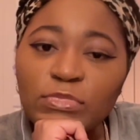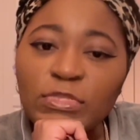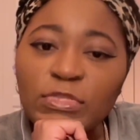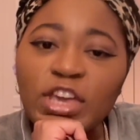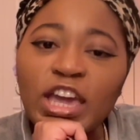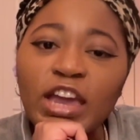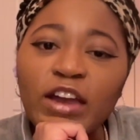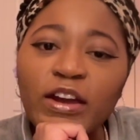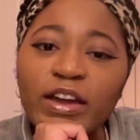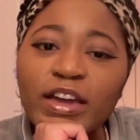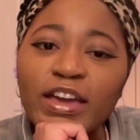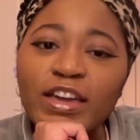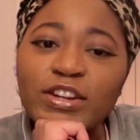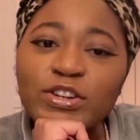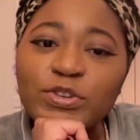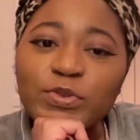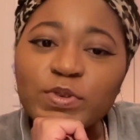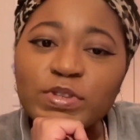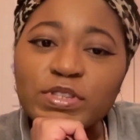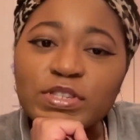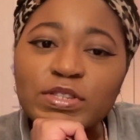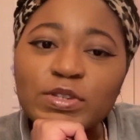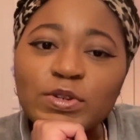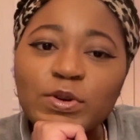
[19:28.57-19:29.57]
Harry ain't
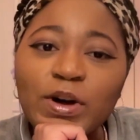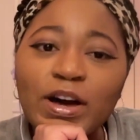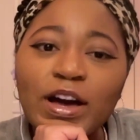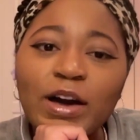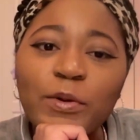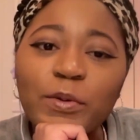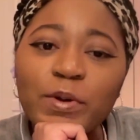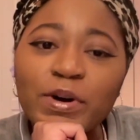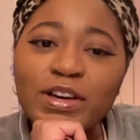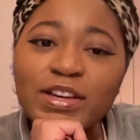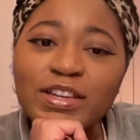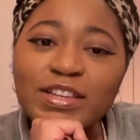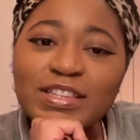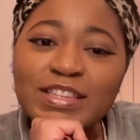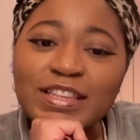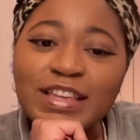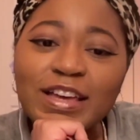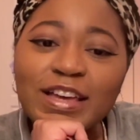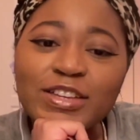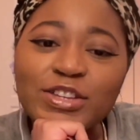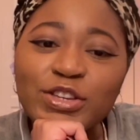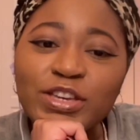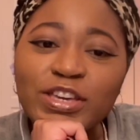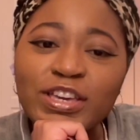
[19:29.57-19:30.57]
doing squat. What is
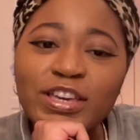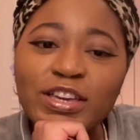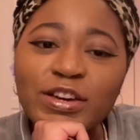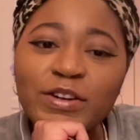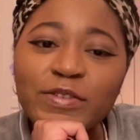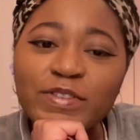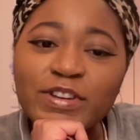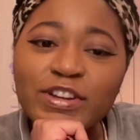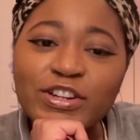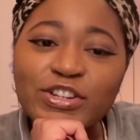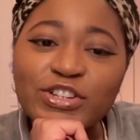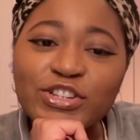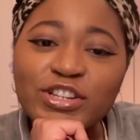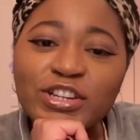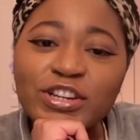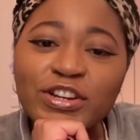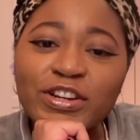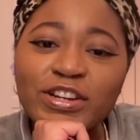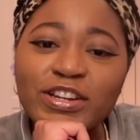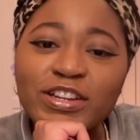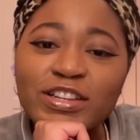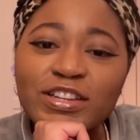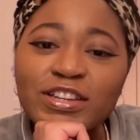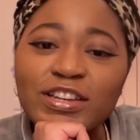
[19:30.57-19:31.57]
that? He over there
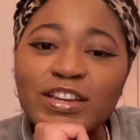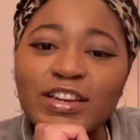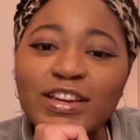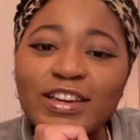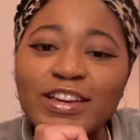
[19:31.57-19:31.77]
cheering.